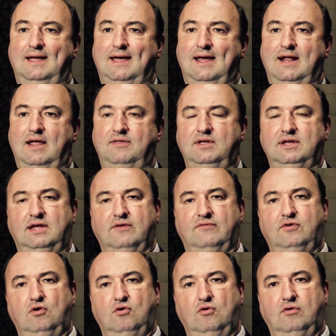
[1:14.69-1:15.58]
And I think
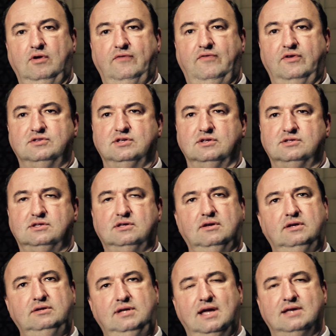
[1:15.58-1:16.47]

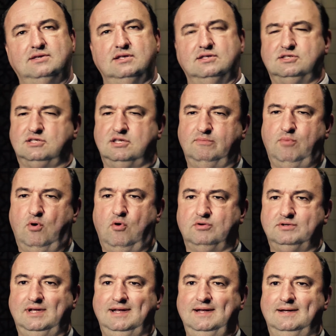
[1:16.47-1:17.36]
yes, it's
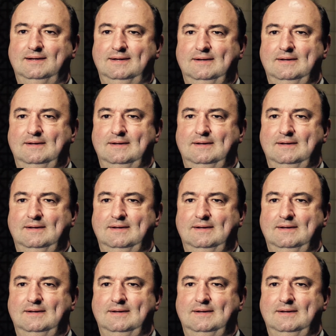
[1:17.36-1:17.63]
supporting,